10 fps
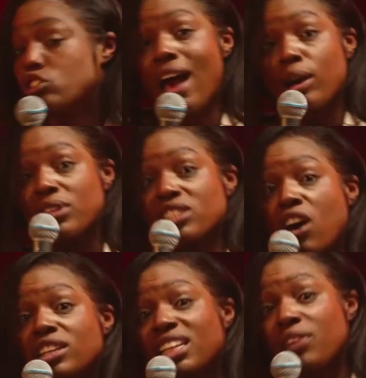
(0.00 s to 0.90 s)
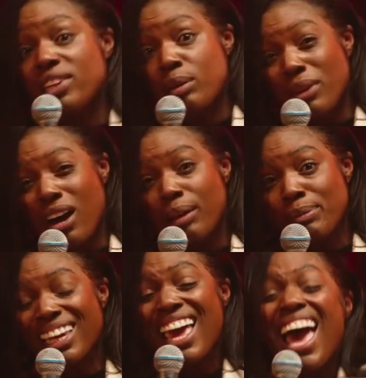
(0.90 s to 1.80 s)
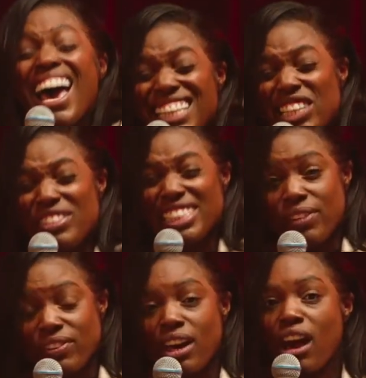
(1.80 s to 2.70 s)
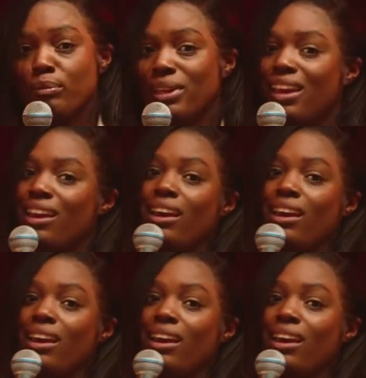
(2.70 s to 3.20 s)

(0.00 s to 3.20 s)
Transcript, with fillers: round and starts giving him the Heimlich. As he's receiving the Heimlich,